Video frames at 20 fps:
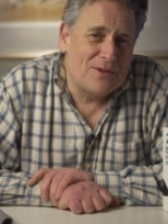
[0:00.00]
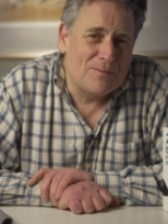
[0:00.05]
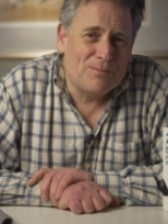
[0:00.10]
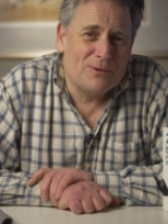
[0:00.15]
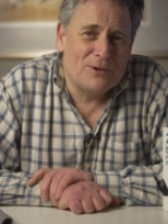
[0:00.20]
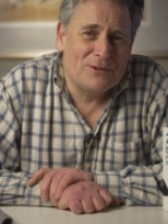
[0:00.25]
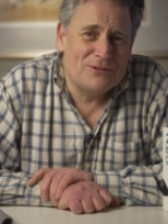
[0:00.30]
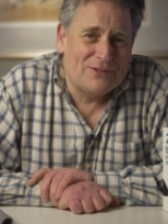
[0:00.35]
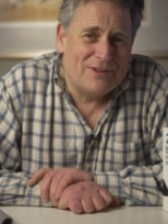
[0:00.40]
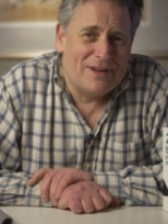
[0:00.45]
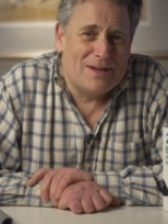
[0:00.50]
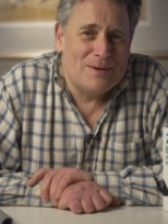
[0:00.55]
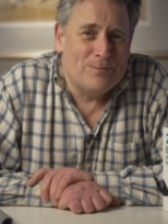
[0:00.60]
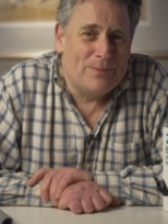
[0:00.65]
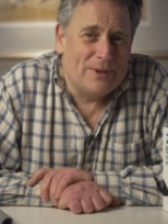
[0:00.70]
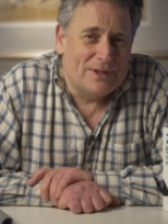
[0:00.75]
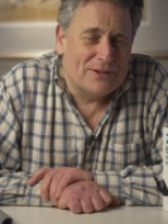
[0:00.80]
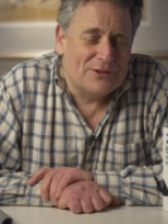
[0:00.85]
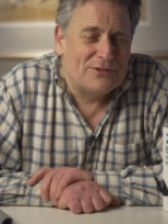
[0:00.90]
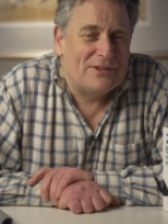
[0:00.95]
the prostate
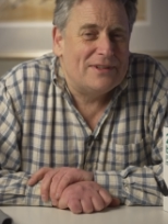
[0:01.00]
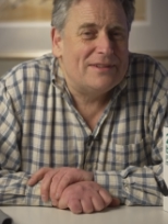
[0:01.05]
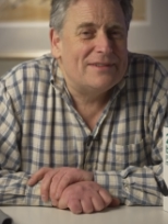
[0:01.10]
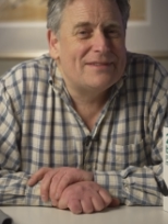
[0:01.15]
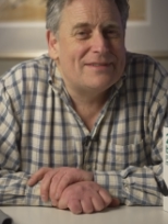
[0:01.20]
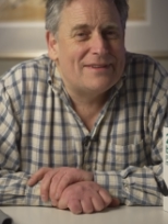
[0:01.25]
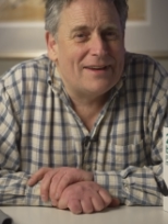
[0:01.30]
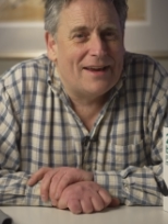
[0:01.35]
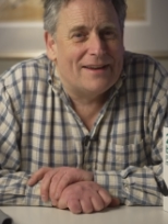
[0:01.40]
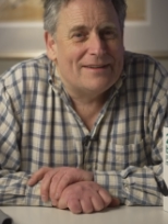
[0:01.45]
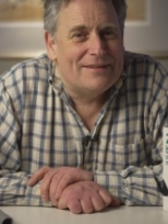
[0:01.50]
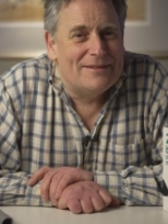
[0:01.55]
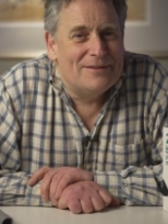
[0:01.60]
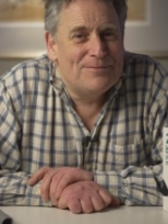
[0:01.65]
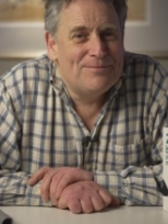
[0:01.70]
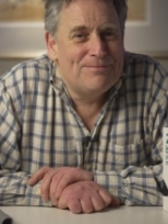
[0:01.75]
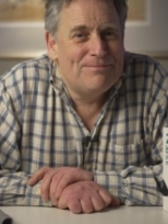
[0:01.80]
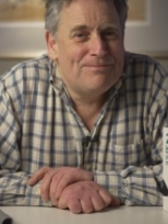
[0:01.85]
pills instead.